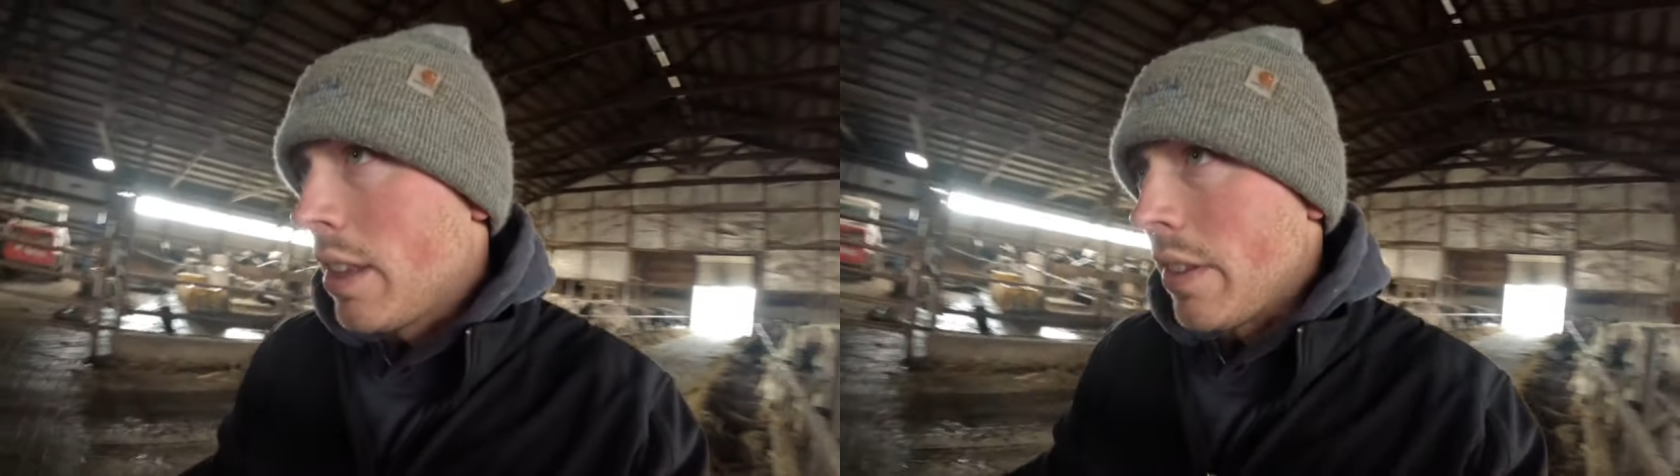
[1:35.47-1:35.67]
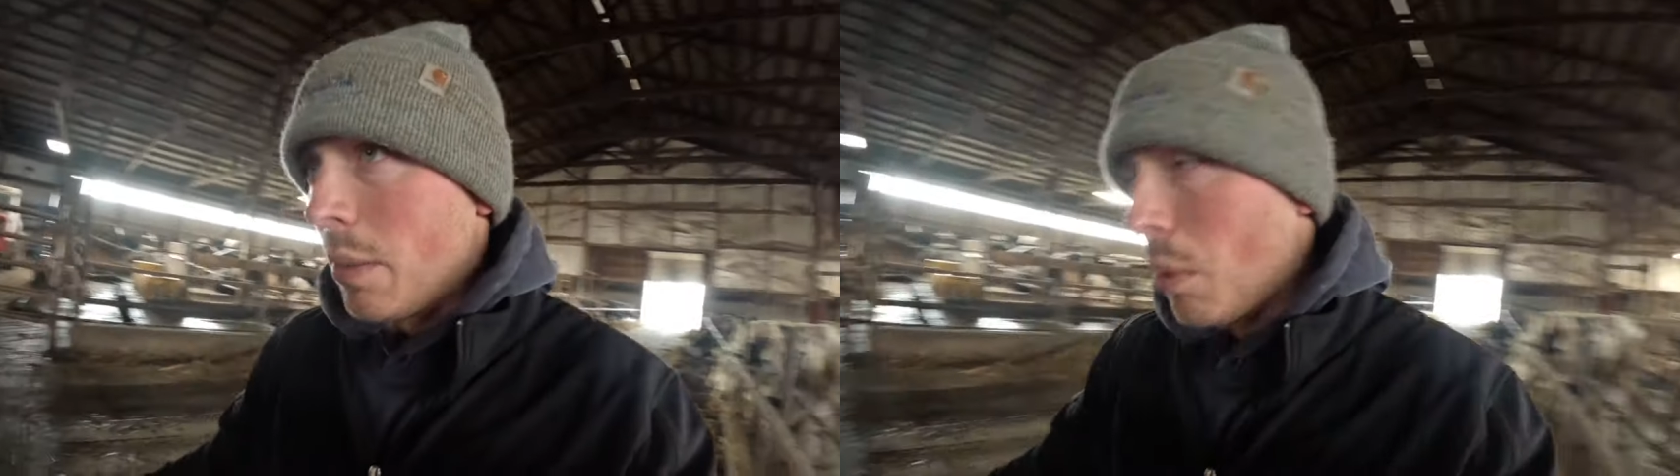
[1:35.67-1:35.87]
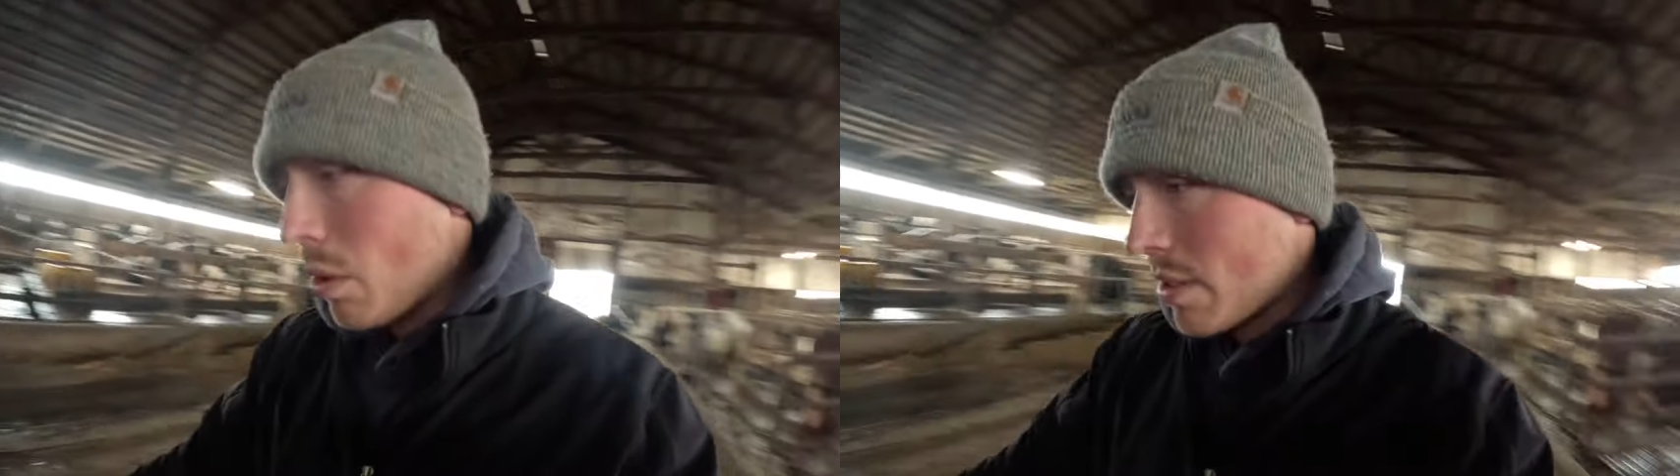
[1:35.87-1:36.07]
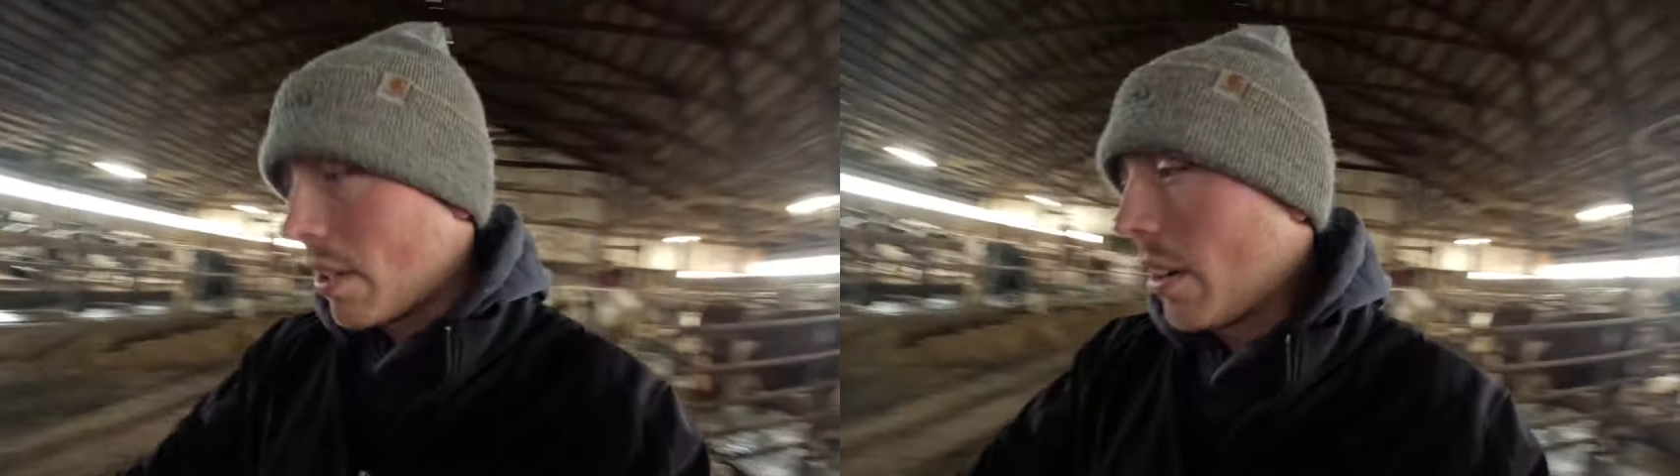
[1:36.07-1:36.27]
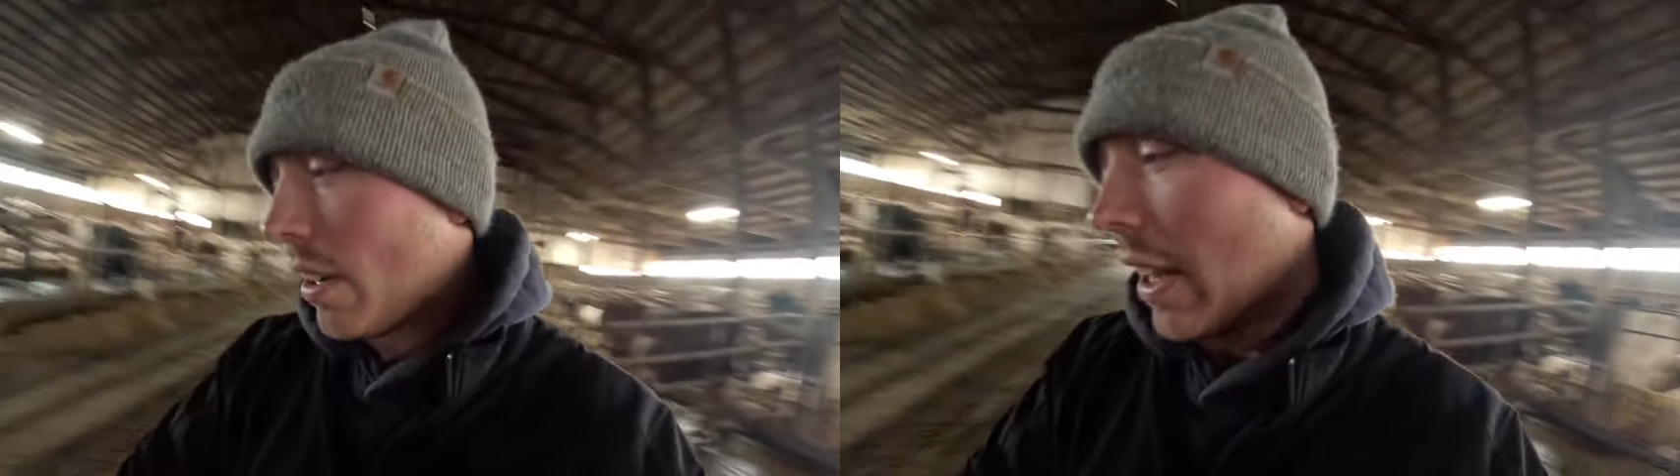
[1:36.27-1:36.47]
They're both
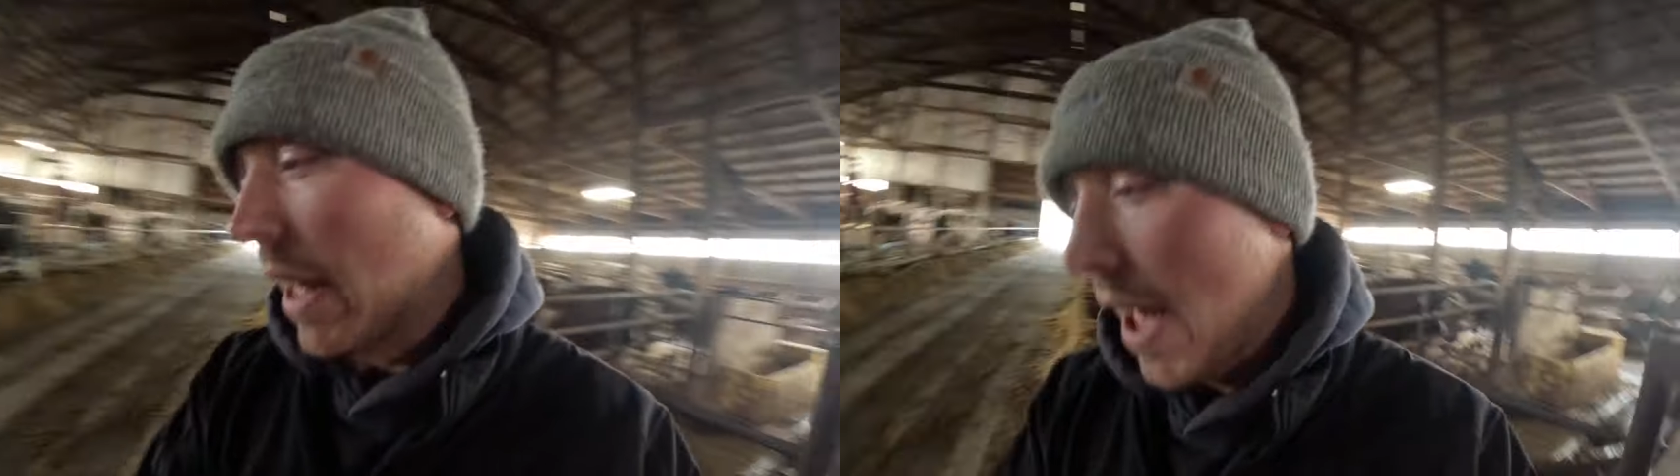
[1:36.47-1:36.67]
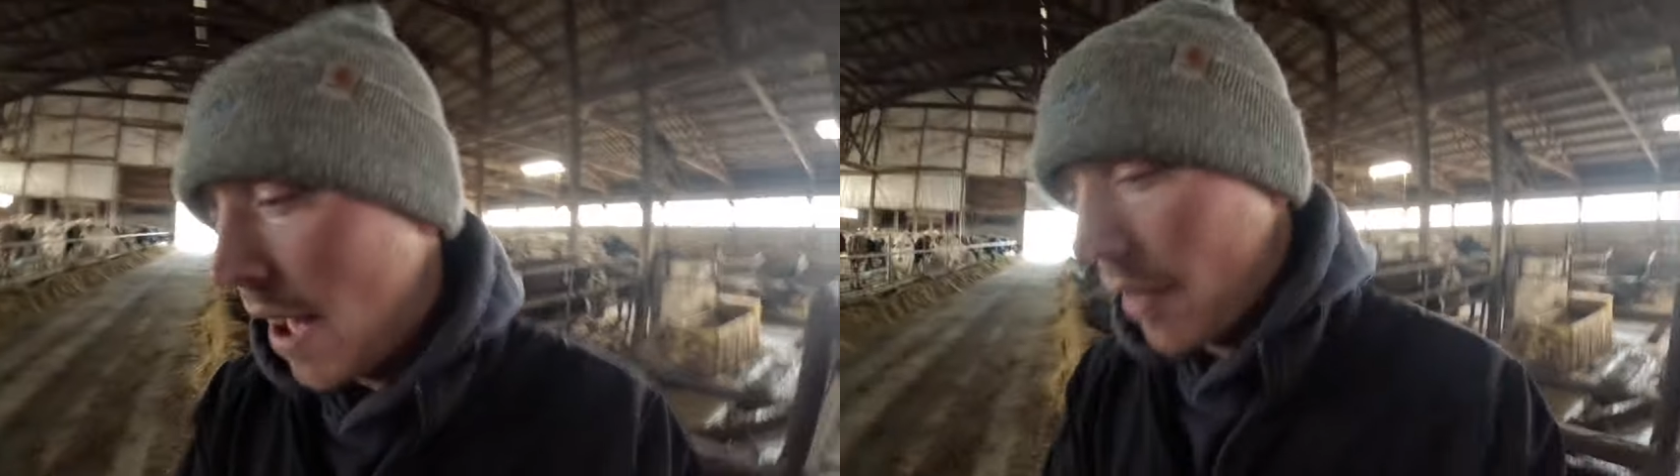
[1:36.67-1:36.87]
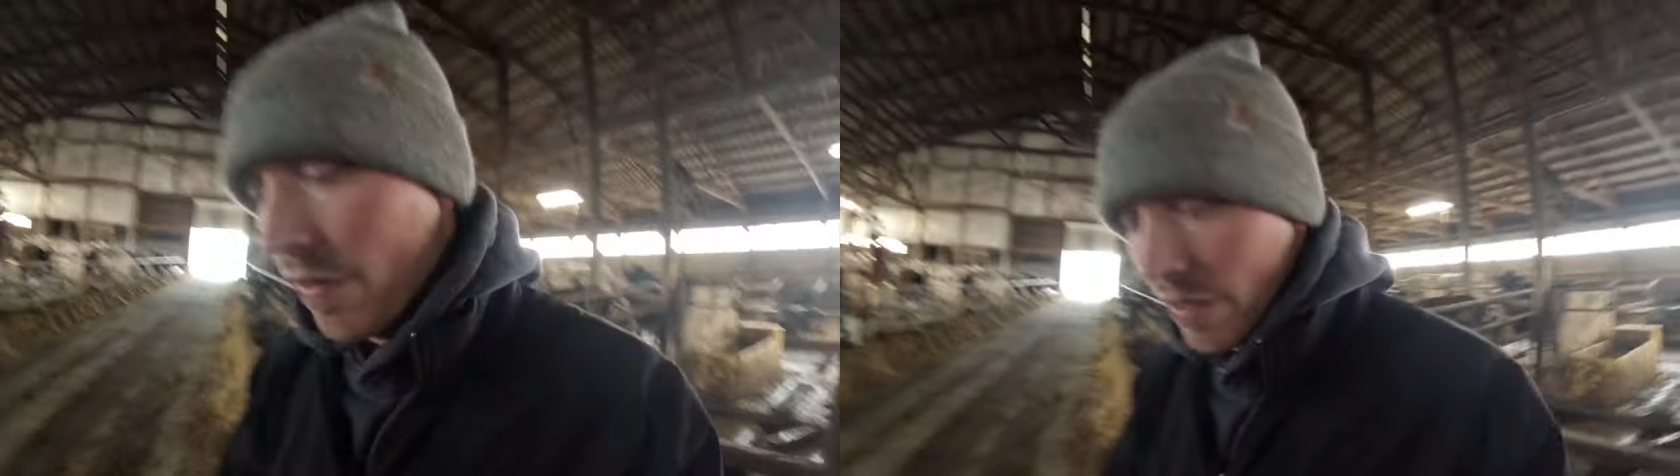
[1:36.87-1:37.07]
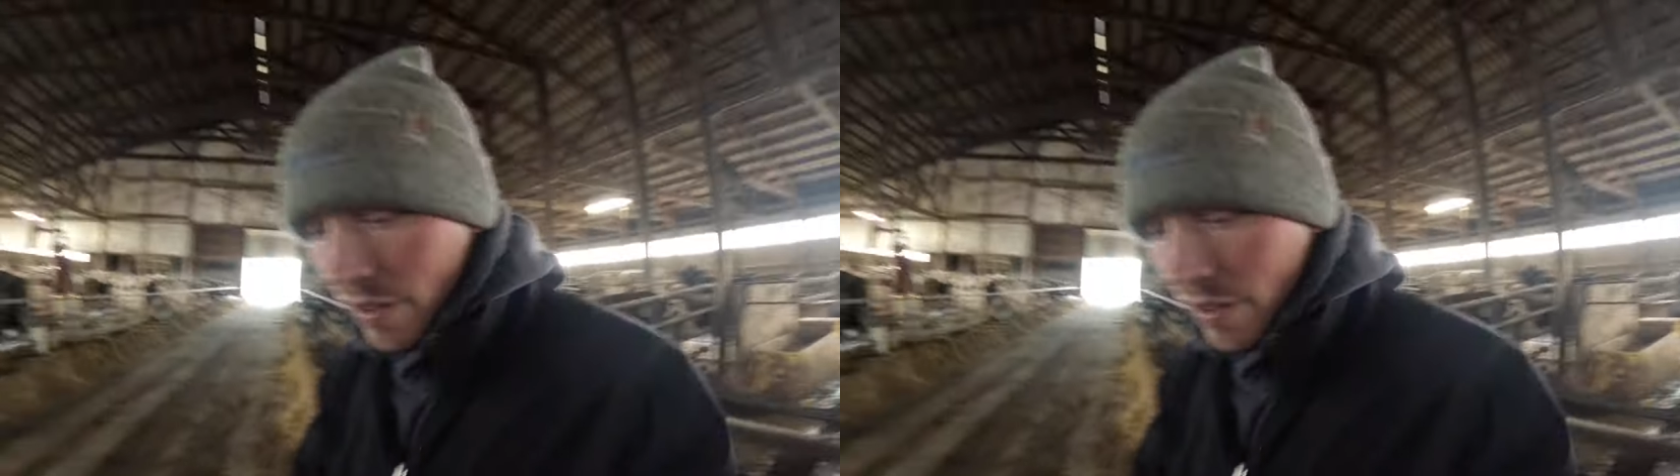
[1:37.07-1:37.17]
starting to calve.